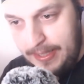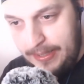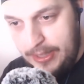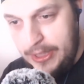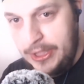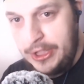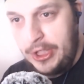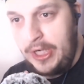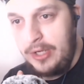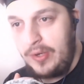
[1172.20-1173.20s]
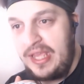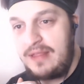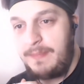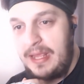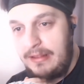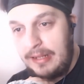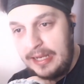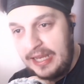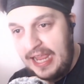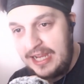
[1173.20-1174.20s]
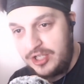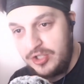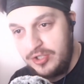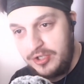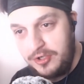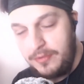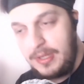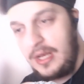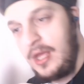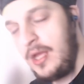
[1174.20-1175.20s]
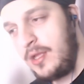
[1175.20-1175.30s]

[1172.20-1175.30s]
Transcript: The dialogue is basically the action. Do you know what I mean?